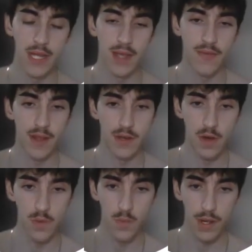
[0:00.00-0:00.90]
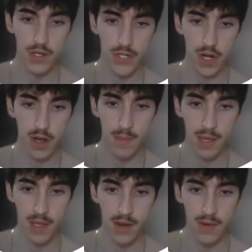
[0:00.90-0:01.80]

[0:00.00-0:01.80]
If they don't, we can just come in